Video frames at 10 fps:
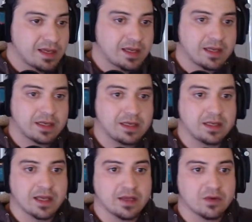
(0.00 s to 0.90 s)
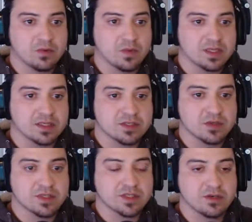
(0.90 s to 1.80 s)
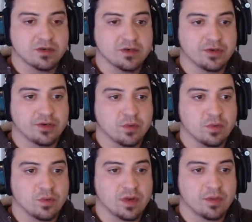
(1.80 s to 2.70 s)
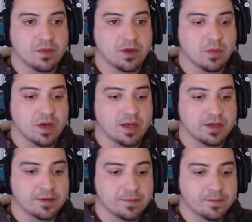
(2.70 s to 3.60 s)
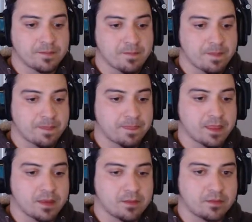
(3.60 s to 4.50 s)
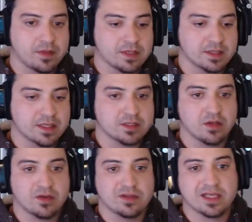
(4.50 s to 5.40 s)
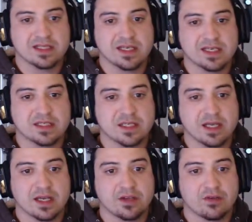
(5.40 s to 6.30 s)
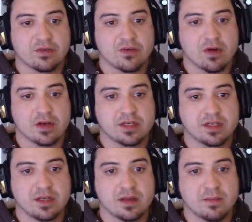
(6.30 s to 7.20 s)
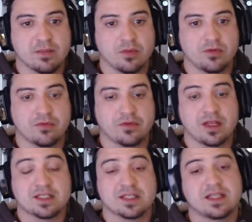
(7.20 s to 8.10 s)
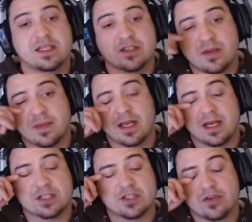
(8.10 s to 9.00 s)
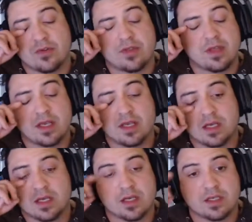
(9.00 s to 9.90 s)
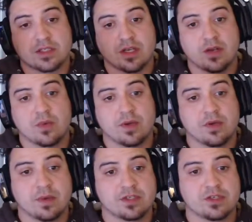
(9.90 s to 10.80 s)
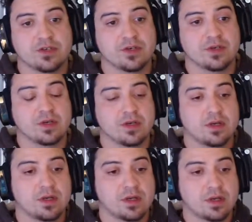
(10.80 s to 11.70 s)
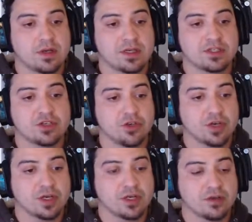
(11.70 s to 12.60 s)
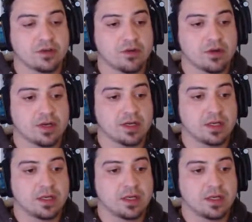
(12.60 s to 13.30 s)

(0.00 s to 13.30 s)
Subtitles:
any angled ones. So we're just going to do one by one. Put that in that slot, and that takes grinder and bulletproof glass. It's going to be an external thing, so we're going to, as girder, not grinder.